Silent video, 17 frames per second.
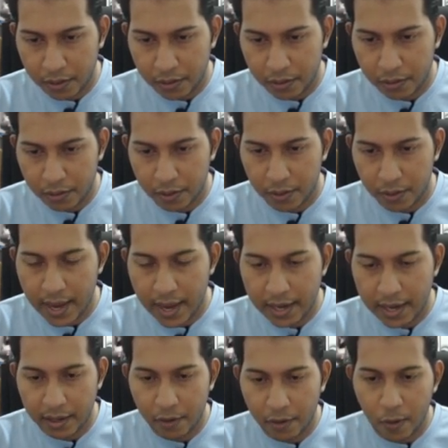so you
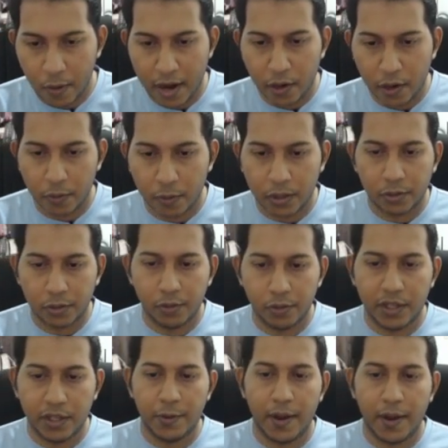get here 1 over 2
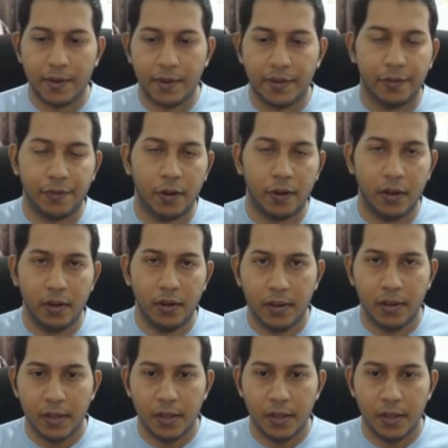divided with 4.